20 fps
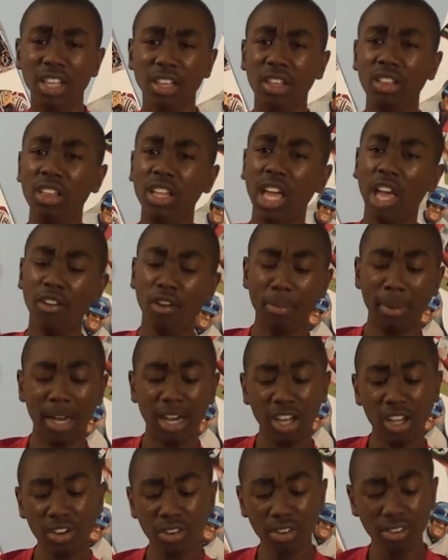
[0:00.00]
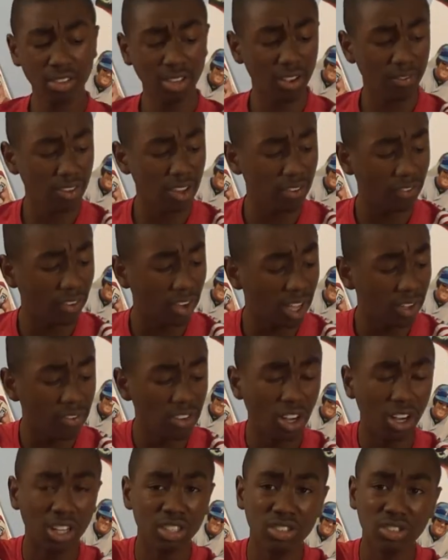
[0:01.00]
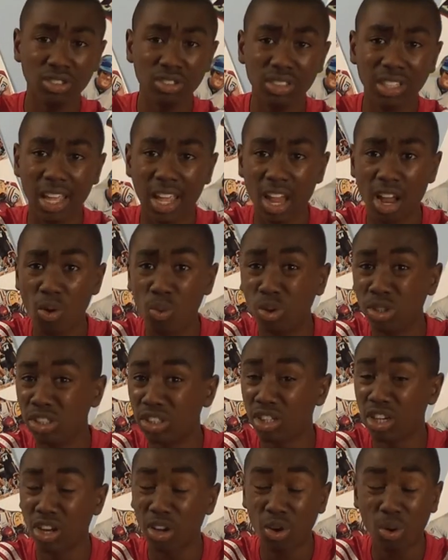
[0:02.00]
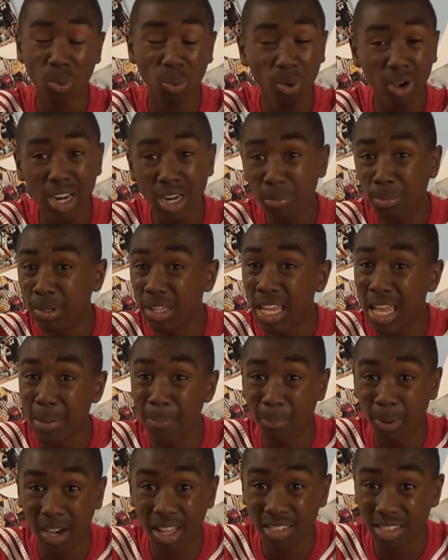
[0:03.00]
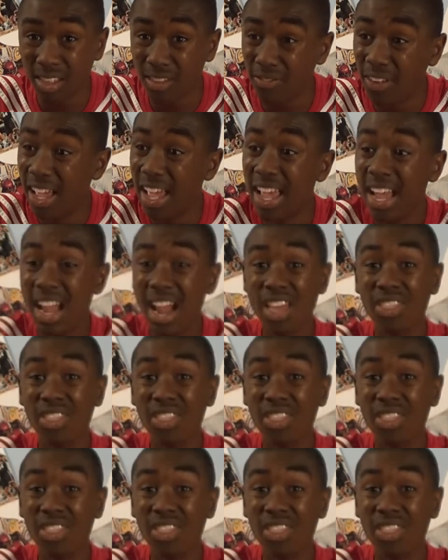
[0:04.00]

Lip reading: They only gave up 175 yards through the air, which is incredibly impressive.